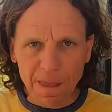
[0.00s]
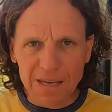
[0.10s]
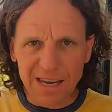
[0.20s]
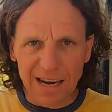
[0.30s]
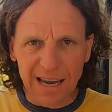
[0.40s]

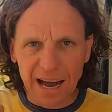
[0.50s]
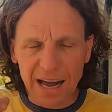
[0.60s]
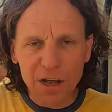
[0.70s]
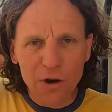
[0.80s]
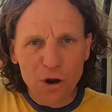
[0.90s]
you
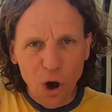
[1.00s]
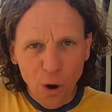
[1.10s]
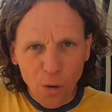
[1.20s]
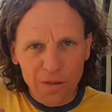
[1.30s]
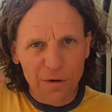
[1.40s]
gotta
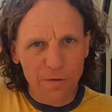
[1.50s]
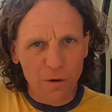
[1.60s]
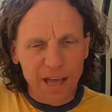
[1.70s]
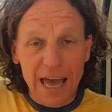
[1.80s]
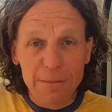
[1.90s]
know the
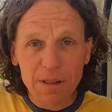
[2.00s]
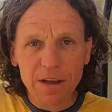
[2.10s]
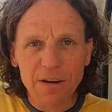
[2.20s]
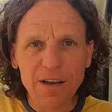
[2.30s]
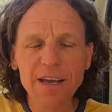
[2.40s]

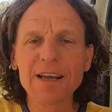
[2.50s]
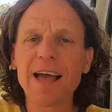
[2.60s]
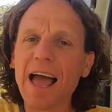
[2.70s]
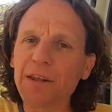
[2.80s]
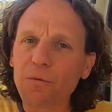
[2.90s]
vocabulary
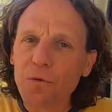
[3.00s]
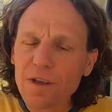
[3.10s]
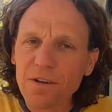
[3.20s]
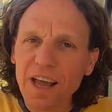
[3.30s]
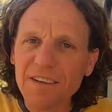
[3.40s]
and
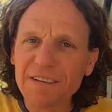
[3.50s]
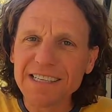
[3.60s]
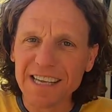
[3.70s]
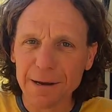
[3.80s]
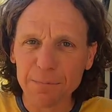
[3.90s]
real life
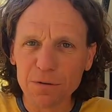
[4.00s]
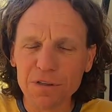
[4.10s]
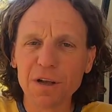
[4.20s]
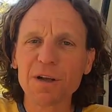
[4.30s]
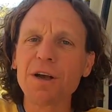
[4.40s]

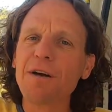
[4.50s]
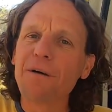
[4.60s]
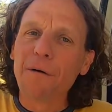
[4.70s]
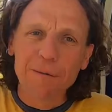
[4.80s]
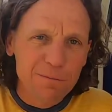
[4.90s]
examples
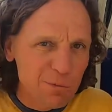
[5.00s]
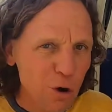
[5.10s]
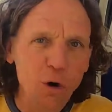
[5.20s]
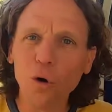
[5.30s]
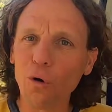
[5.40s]

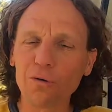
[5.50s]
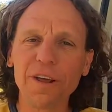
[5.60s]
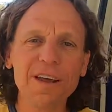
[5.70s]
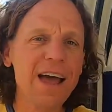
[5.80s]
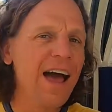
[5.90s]
cold
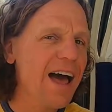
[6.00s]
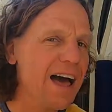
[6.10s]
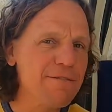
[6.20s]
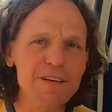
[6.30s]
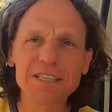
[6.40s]

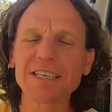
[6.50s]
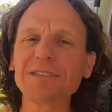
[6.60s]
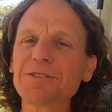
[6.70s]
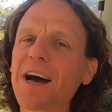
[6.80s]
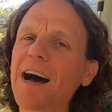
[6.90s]
every
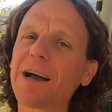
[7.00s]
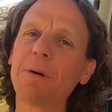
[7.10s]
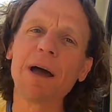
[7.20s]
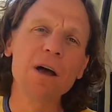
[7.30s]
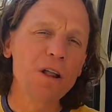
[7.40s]
single time.
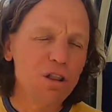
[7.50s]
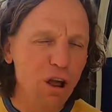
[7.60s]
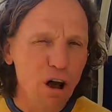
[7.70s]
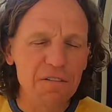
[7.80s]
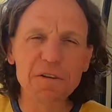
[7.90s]

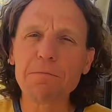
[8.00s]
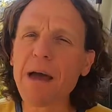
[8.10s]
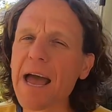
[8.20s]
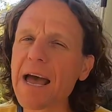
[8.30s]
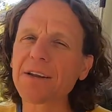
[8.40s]
Law of
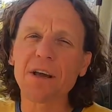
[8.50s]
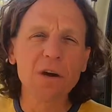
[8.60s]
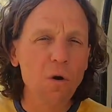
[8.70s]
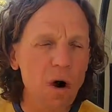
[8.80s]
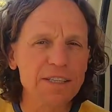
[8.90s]
demand,
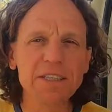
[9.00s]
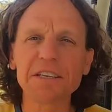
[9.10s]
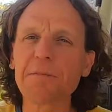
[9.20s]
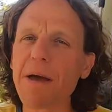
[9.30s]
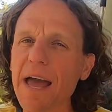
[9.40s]
quantity
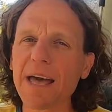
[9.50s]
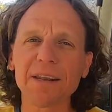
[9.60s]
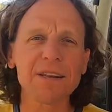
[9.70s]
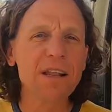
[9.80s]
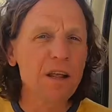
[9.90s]

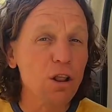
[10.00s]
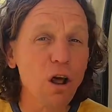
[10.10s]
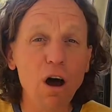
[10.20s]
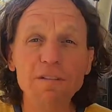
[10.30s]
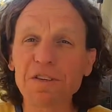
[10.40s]
demanded,
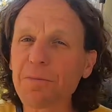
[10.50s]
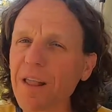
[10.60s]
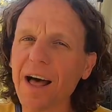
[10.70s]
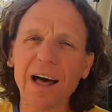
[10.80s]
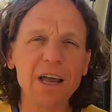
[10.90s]
law of
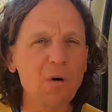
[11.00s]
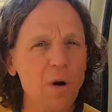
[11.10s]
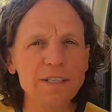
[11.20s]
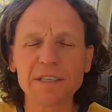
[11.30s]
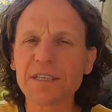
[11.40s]
supply,
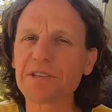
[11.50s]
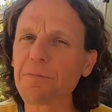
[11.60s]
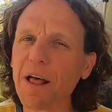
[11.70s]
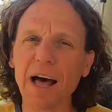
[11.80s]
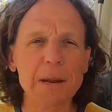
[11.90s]
quantity
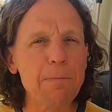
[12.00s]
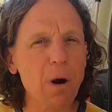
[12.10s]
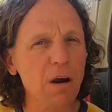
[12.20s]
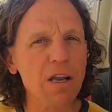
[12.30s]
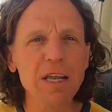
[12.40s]
supplied,
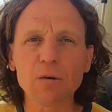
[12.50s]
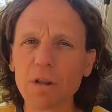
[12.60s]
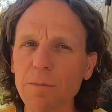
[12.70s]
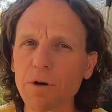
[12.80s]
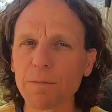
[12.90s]
market
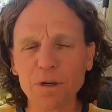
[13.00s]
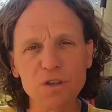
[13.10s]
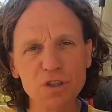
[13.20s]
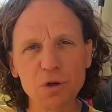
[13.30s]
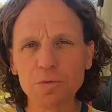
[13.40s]
equilibrium,
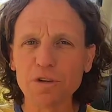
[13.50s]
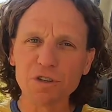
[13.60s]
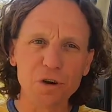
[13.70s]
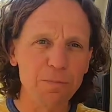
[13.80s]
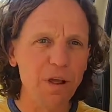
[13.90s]
consumer
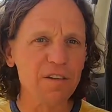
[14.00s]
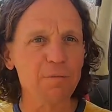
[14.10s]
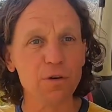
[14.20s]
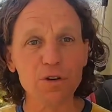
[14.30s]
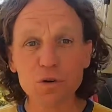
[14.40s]
surplus,
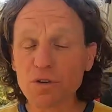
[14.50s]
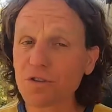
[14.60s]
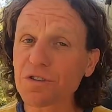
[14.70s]
producer